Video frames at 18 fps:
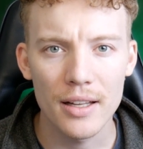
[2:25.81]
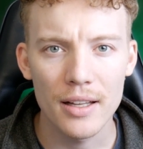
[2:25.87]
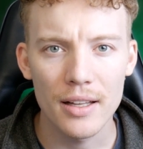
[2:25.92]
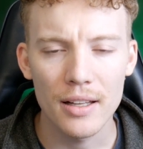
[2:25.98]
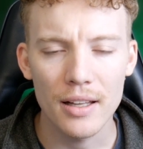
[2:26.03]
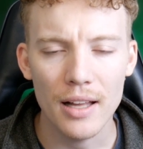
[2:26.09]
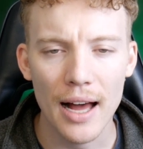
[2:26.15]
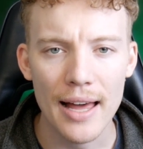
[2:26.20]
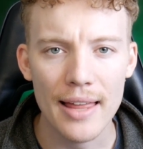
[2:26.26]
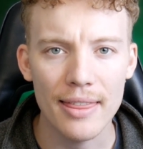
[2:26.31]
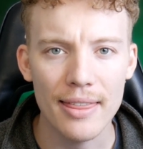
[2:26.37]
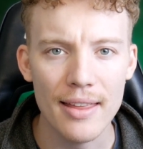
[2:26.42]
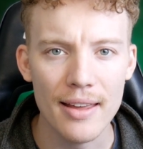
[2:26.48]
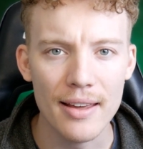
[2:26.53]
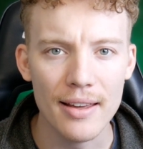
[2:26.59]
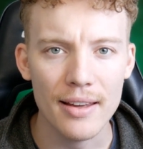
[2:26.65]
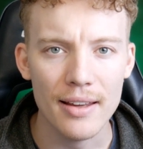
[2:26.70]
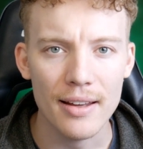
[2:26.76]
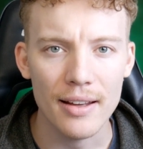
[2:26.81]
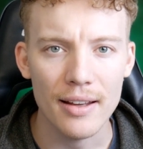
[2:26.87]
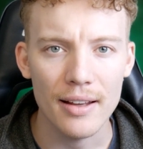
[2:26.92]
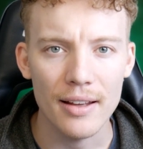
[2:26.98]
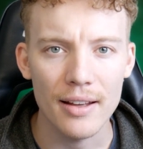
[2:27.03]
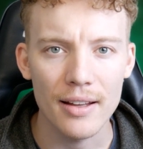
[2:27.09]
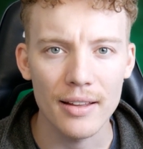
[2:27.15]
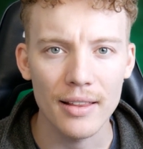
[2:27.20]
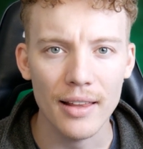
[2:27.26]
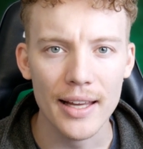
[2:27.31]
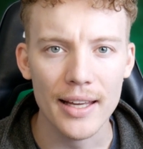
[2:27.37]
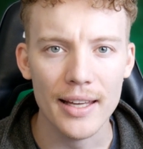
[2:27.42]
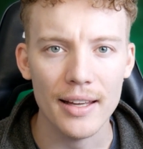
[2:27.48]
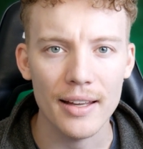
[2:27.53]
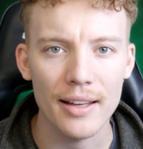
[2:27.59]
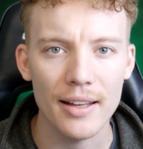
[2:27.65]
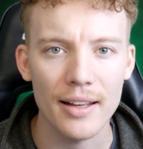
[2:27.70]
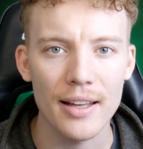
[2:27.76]
I think like
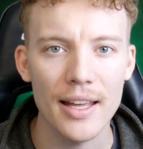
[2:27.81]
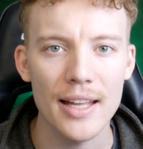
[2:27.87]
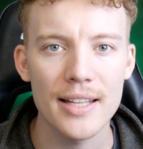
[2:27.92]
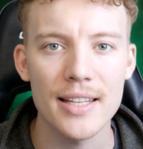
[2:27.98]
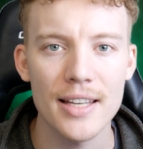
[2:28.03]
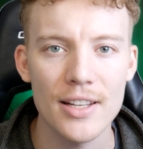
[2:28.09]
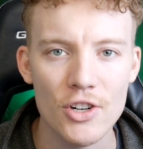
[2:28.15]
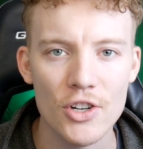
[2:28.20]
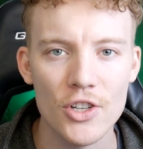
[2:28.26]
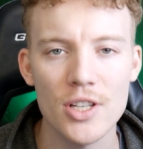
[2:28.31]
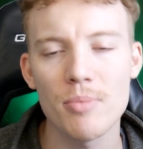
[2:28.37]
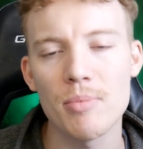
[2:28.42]
it's interesting